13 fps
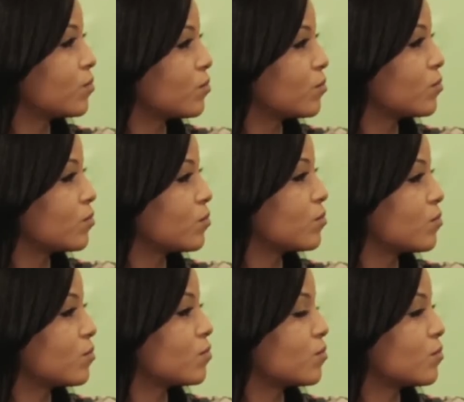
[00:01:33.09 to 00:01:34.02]

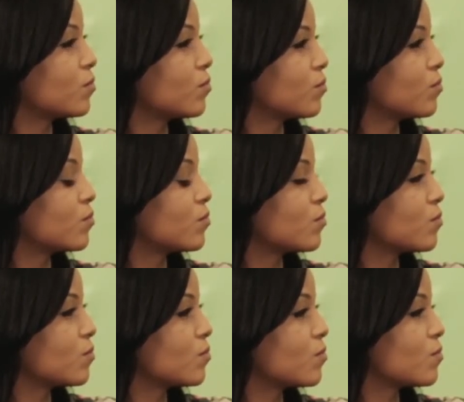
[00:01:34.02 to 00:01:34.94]

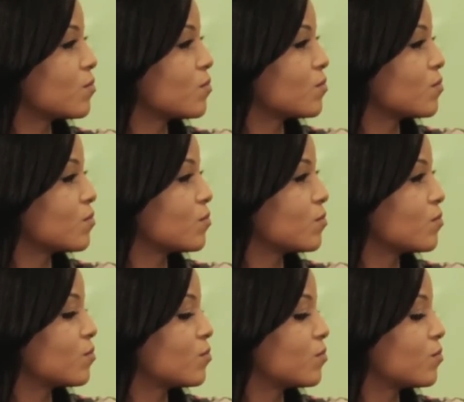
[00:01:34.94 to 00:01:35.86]

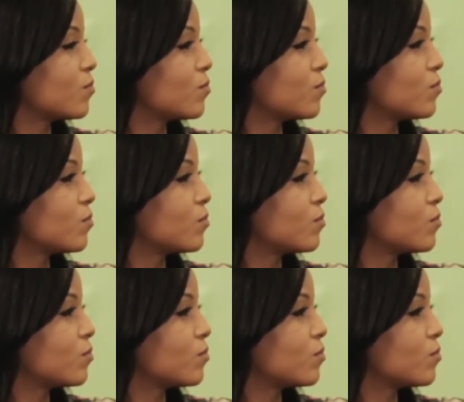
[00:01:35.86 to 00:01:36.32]
[no speech]